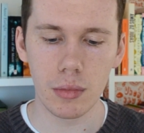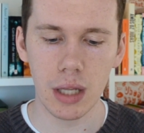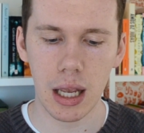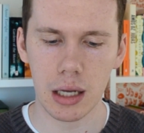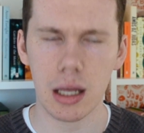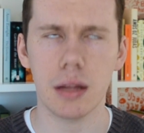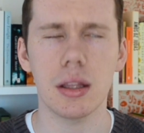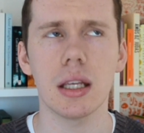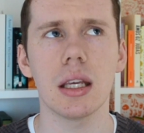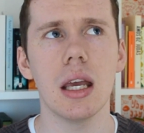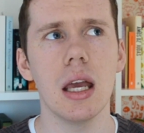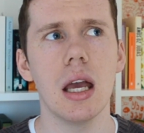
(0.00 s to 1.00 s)
And I
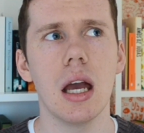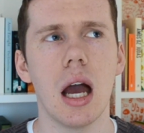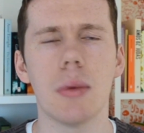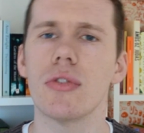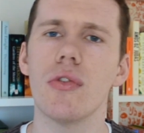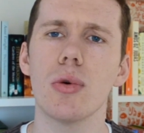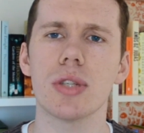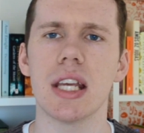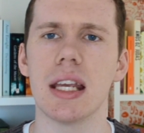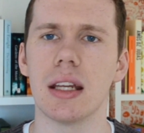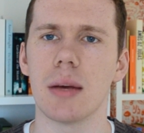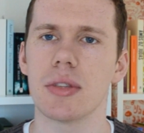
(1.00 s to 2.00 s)
think I was
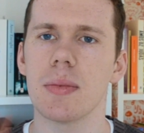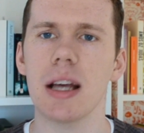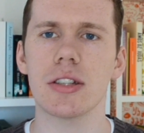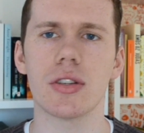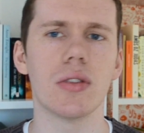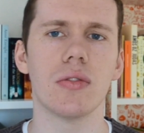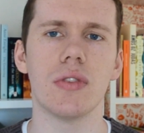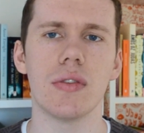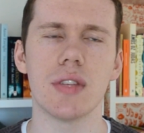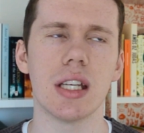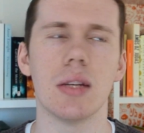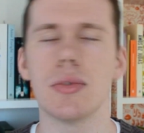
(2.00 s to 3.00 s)
14, I was about to turn
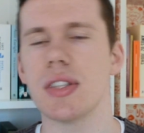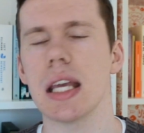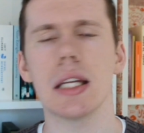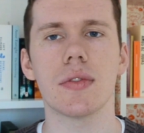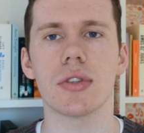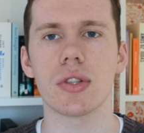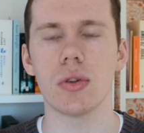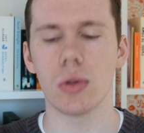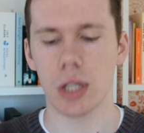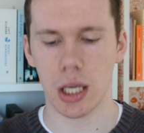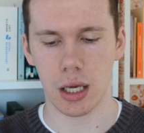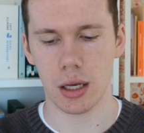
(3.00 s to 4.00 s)
15, it was the end of the school
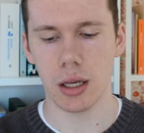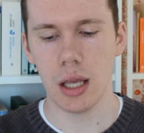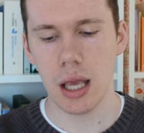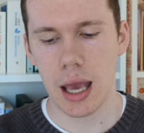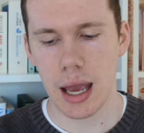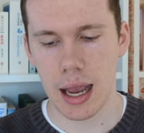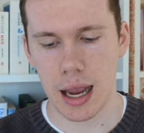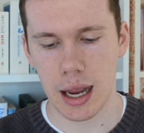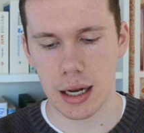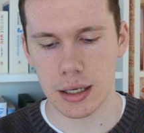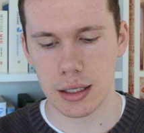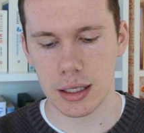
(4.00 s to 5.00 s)
year,
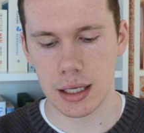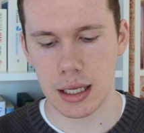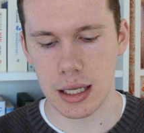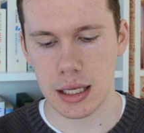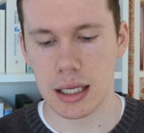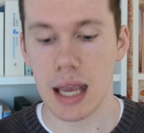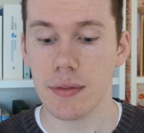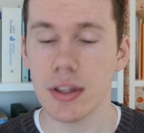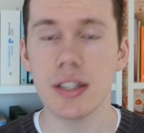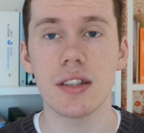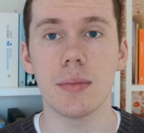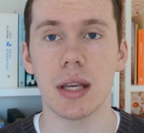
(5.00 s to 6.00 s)
and he gave
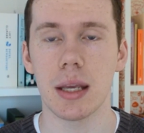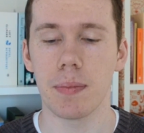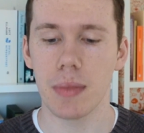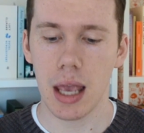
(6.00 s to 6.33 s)
this to me.